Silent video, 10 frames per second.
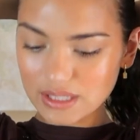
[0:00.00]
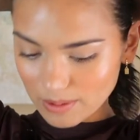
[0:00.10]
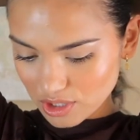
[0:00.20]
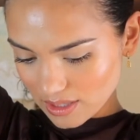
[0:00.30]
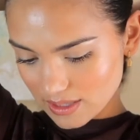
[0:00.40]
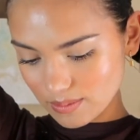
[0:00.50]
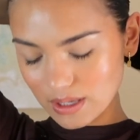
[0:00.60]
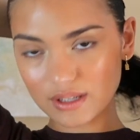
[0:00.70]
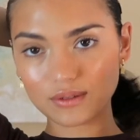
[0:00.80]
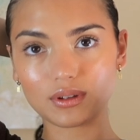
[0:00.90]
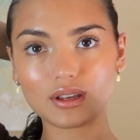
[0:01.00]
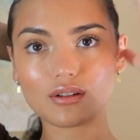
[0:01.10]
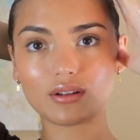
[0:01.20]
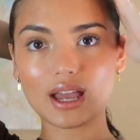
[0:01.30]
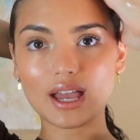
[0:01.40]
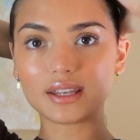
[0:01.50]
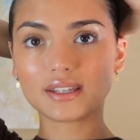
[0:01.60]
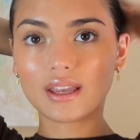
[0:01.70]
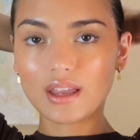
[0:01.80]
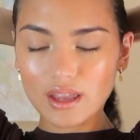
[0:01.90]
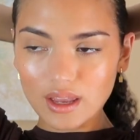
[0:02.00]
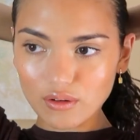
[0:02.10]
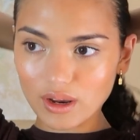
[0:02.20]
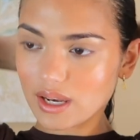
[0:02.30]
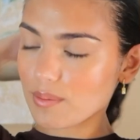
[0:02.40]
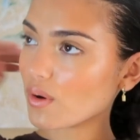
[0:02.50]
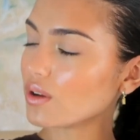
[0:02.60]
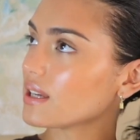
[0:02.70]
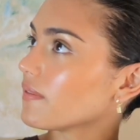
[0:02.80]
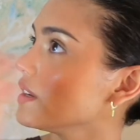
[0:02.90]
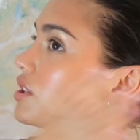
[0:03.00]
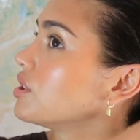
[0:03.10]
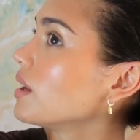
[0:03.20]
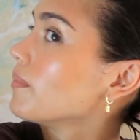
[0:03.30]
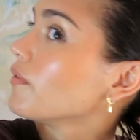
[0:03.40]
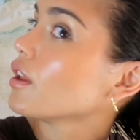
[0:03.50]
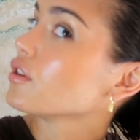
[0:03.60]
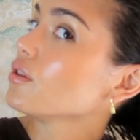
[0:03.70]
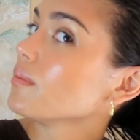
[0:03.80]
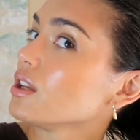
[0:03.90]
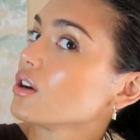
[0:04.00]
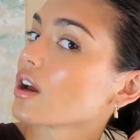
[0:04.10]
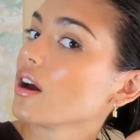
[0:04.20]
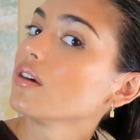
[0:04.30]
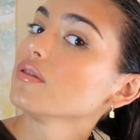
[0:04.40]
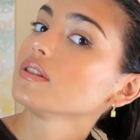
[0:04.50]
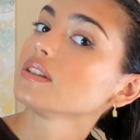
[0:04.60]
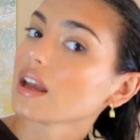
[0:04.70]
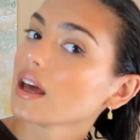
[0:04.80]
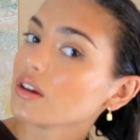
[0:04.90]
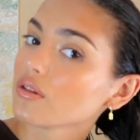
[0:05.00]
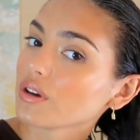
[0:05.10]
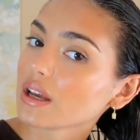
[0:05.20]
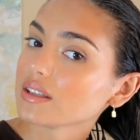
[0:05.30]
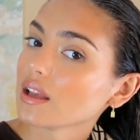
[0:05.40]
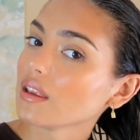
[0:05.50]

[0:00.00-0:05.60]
especially this one, is really good at creating more definition and volume in your curls. It kind of creates a